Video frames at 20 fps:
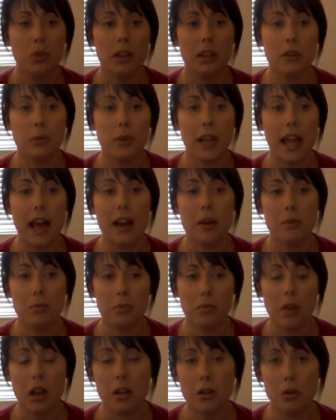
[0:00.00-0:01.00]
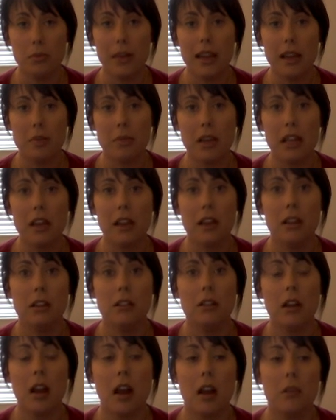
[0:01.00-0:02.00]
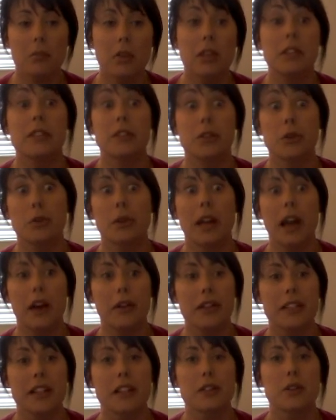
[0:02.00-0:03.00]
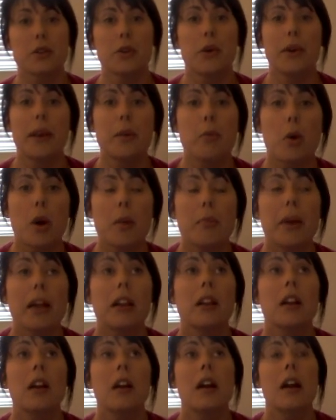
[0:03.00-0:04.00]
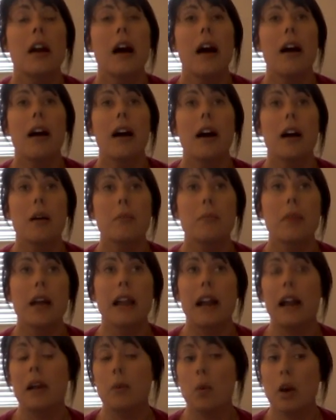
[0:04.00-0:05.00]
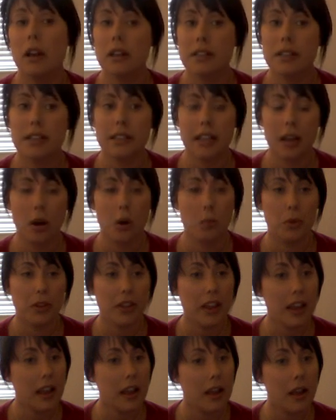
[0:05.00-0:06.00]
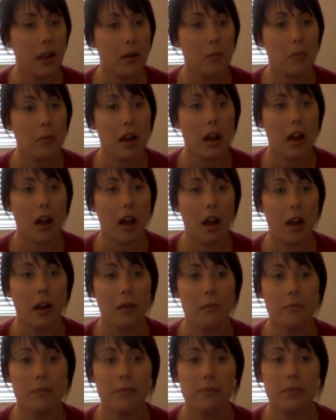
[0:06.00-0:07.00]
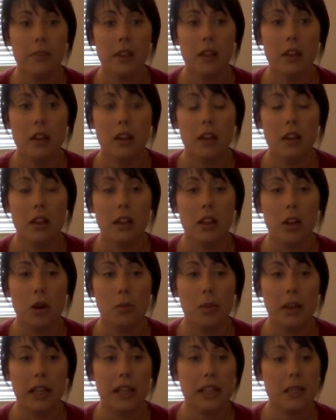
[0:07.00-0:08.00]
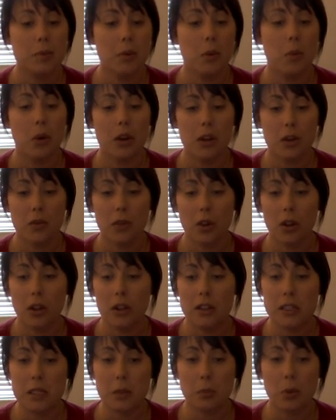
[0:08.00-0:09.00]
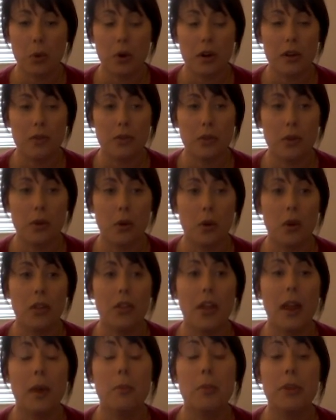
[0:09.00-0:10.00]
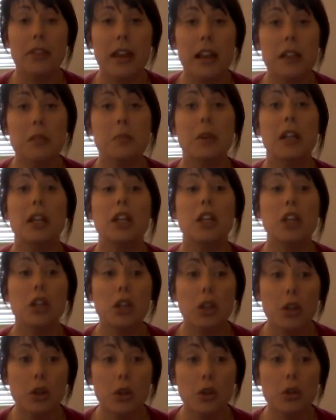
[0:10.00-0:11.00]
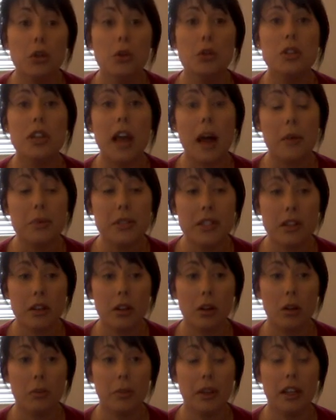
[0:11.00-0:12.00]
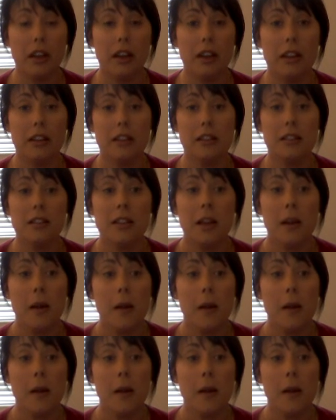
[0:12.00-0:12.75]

we had a new baby, and he's 2 now. He's not so new anymore, but and I wanted to stay home with him, but he's been wonderful and supportive through the whole thing. But that has been a huge obstacle because